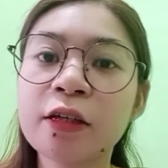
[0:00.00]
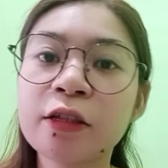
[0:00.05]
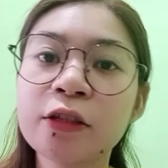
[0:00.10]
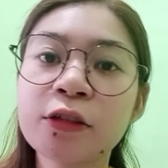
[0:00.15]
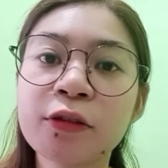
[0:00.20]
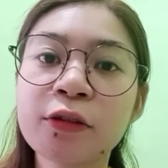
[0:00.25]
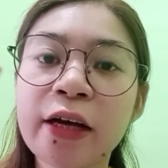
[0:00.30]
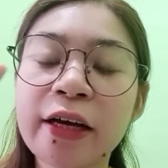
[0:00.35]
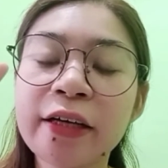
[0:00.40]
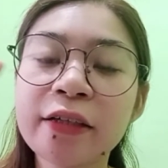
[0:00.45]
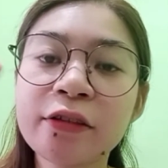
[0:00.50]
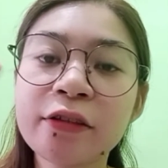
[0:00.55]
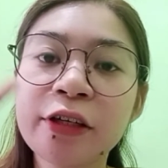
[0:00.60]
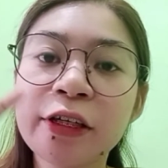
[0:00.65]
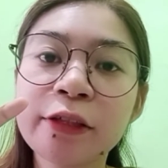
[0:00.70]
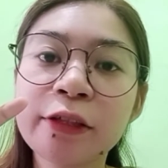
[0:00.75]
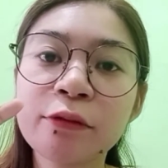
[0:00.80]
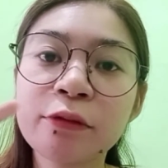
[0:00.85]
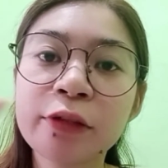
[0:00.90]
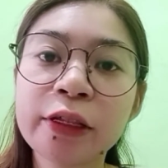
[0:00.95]
So guys, there
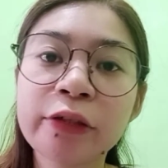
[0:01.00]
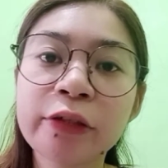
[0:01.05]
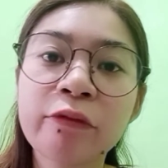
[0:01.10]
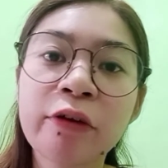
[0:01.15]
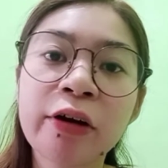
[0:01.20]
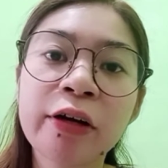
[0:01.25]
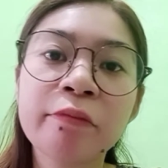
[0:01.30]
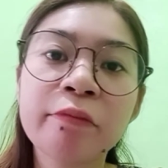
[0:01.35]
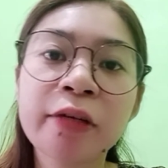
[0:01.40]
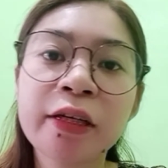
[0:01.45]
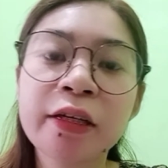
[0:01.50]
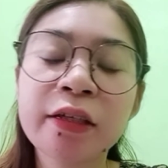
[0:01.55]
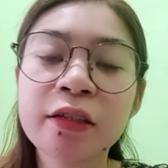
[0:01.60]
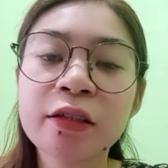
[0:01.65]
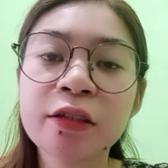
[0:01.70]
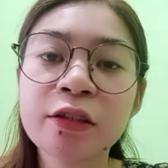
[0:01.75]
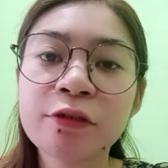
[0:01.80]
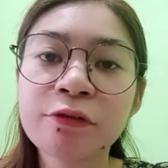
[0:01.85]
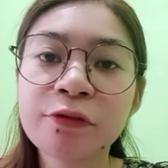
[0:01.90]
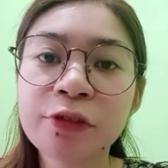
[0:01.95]
are two
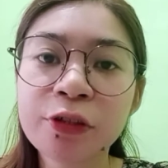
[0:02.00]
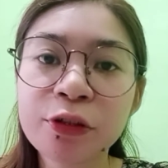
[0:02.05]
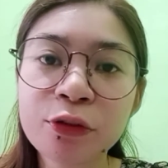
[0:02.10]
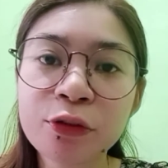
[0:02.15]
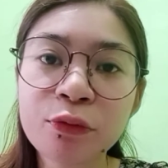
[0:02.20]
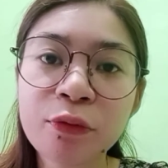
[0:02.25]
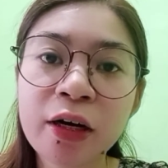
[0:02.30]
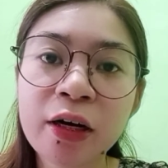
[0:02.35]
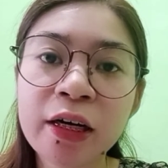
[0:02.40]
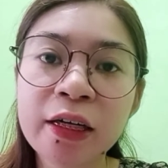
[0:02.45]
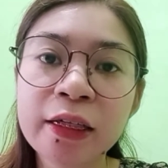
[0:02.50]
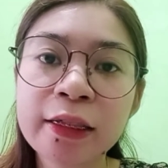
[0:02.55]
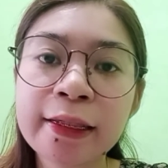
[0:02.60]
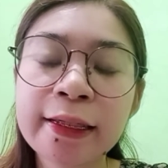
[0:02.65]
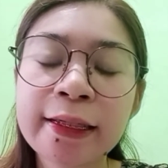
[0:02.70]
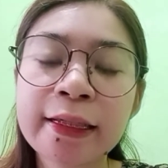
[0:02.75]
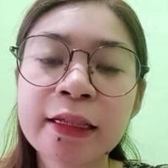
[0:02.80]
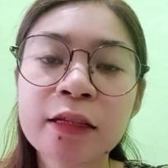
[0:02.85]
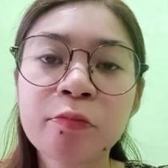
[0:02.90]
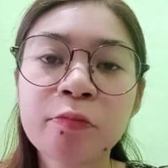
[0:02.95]
requirements. The first one
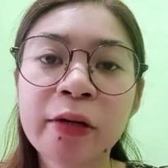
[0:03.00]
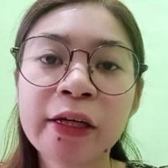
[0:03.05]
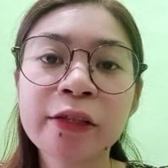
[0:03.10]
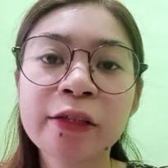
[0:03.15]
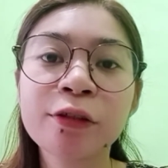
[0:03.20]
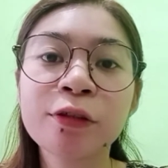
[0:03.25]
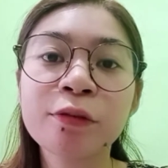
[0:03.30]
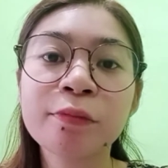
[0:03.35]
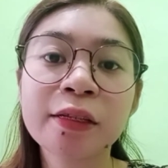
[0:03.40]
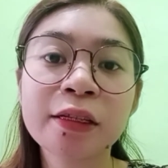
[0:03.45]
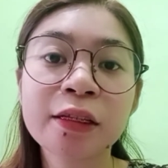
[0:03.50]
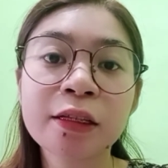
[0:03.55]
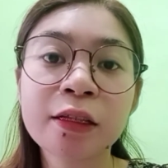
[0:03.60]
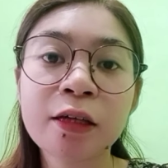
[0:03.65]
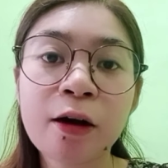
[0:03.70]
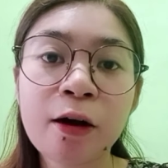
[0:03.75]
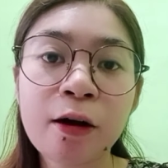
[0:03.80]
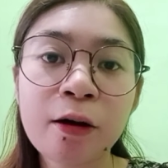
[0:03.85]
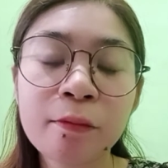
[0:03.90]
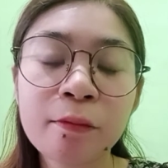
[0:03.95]
is pardon must
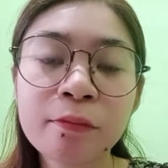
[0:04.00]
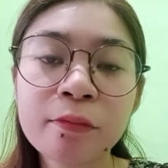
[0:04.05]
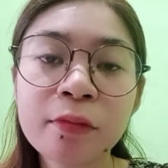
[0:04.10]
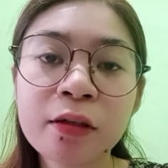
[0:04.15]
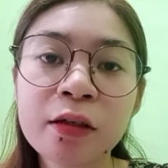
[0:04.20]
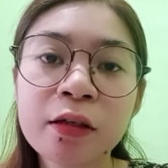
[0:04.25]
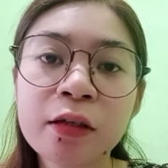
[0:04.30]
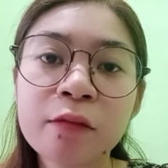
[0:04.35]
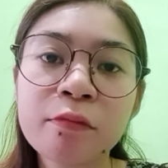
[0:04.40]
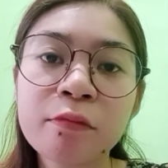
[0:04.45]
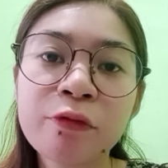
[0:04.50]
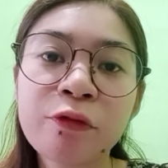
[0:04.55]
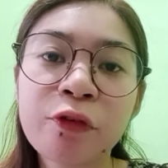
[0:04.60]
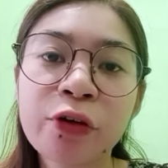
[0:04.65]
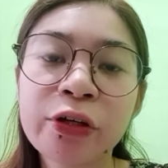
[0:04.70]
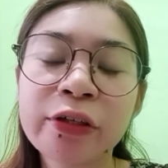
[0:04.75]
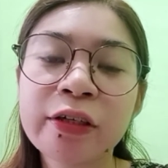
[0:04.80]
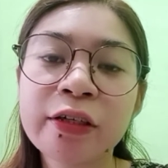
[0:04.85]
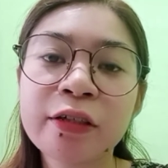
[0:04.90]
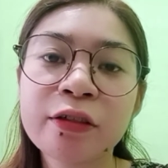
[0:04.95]
come
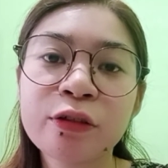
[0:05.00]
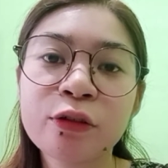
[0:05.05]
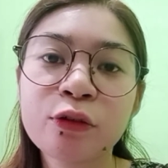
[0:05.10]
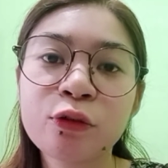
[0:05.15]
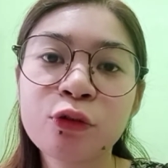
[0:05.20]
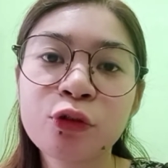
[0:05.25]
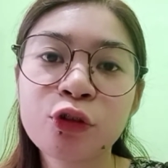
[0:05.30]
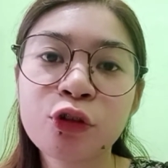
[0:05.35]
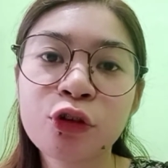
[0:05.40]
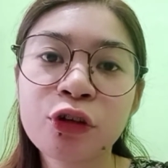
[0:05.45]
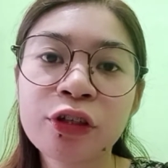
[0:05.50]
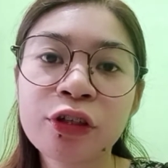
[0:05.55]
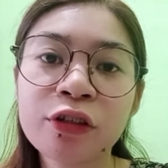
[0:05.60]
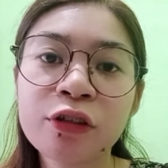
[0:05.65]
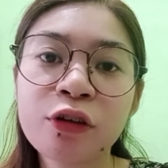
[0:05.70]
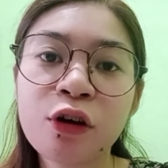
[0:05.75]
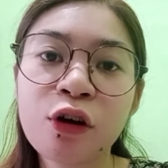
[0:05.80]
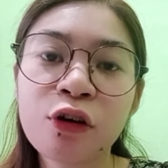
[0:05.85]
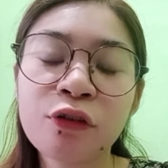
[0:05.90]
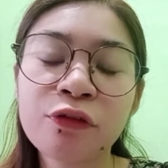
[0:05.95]
before the institution
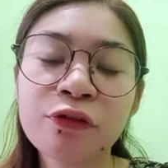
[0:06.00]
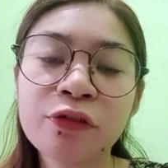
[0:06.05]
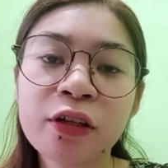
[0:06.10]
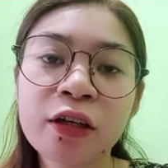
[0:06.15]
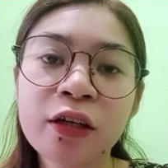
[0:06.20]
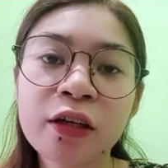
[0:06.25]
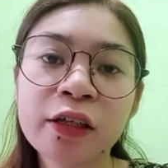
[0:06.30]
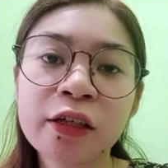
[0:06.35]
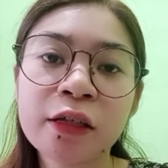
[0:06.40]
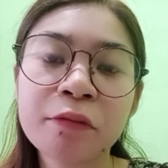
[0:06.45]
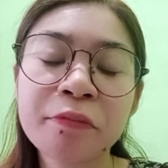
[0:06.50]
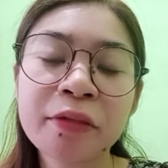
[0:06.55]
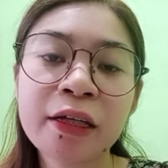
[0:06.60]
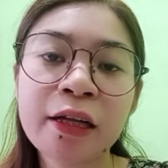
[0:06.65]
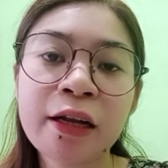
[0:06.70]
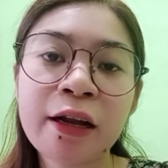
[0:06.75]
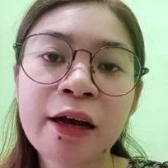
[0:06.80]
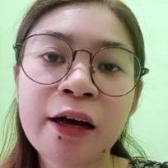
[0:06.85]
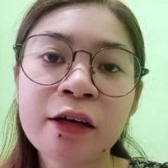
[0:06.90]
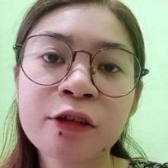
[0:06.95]
of the
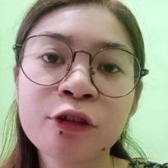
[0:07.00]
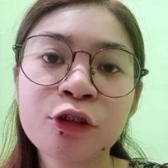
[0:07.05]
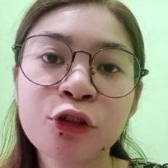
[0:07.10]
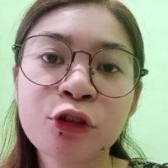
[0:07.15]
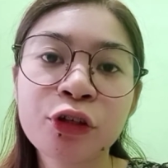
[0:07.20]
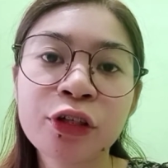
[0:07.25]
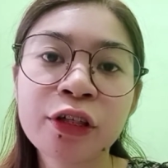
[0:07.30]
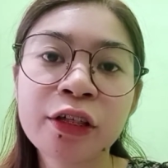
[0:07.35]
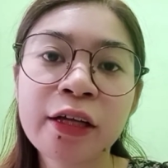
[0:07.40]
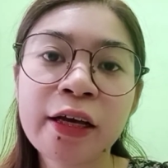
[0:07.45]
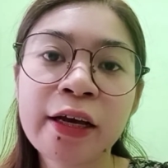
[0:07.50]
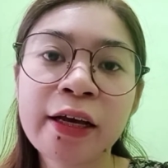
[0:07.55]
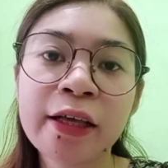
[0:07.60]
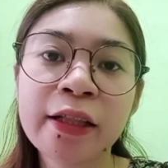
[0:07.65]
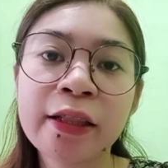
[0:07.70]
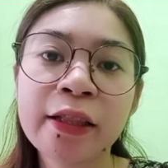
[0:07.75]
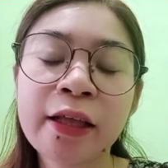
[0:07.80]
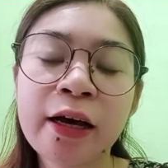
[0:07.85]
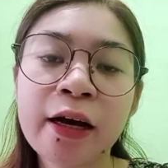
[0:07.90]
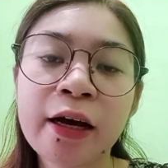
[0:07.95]
criminal action,
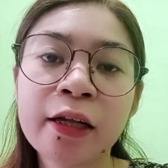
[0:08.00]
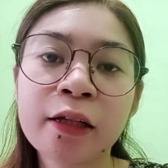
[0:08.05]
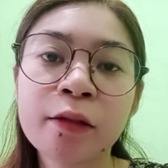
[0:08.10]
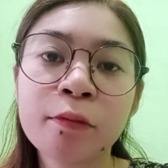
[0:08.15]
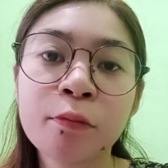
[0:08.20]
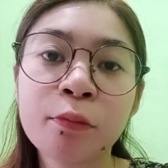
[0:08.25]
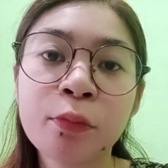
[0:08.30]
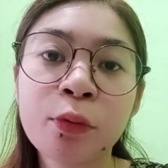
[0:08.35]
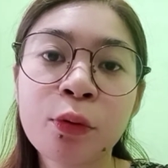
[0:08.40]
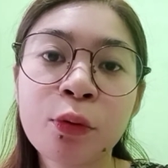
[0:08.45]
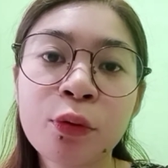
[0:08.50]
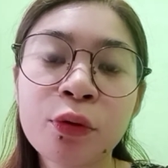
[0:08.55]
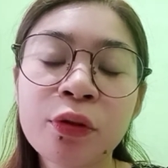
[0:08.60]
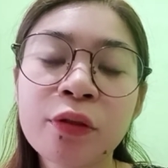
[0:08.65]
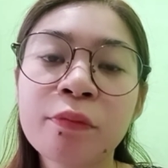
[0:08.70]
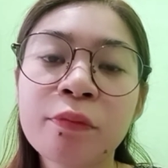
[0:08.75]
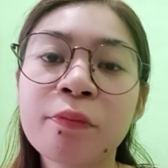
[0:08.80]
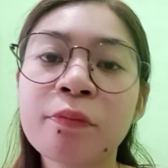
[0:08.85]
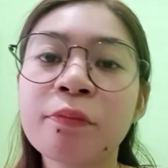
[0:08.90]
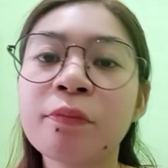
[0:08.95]
and that
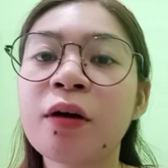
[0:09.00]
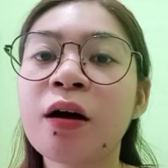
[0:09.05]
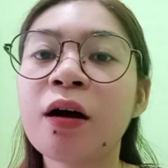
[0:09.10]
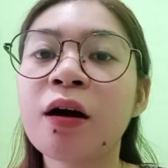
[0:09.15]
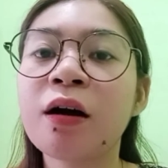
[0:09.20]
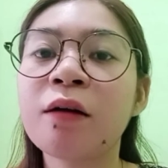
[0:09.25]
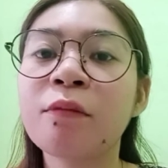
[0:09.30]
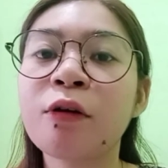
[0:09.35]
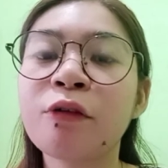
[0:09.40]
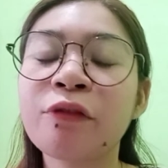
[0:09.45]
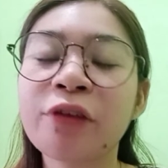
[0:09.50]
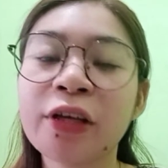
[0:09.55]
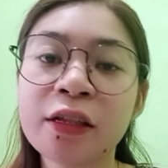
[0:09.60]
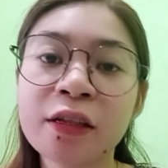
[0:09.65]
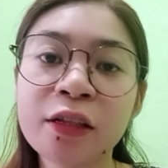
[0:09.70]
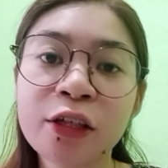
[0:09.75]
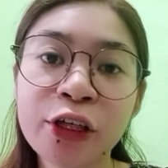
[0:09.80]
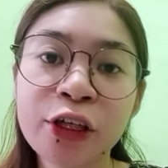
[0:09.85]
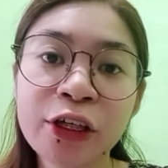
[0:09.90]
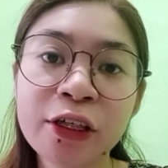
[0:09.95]
both
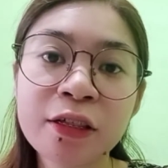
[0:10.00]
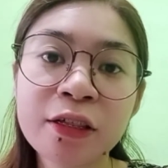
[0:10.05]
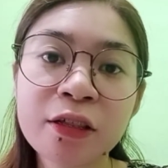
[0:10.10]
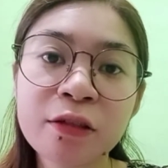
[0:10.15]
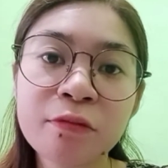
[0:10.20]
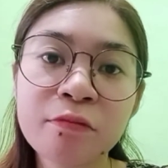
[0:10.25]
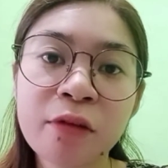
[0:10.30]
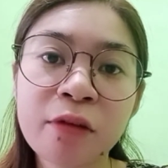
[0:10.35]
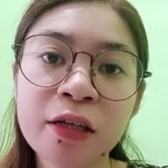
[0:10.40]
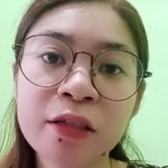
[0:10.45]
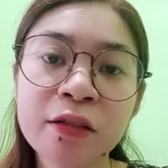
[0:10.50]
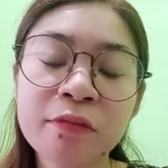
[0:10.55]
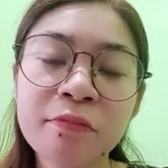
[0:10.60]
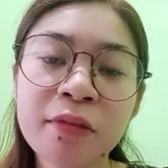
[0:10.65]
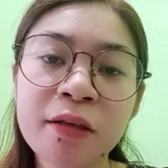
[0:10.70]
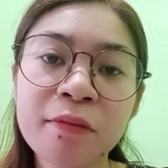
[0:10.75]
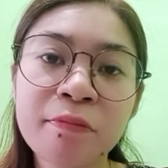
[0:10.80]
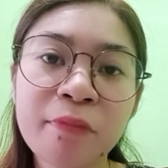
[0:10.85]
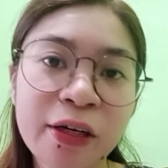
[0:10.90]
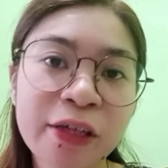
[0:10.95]
offenders must
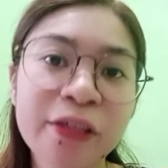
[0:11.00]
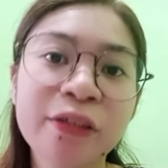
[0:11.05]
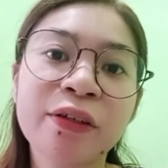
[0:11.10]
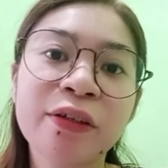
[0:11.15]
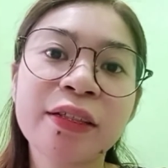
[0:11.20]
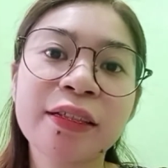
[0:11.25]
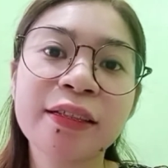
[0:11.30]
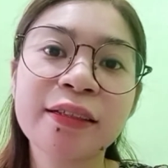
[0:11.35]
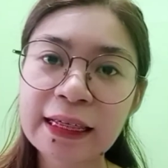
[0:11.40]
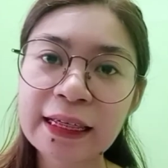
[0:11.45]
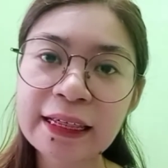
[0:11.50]
be pardoned.